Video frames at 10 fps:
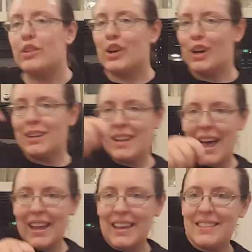the cooked
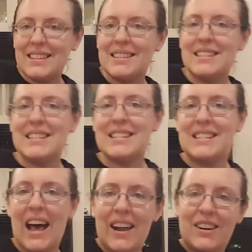egg into the
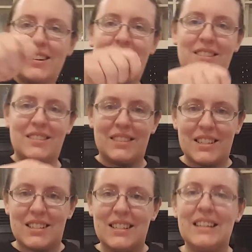center and
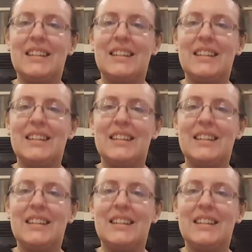just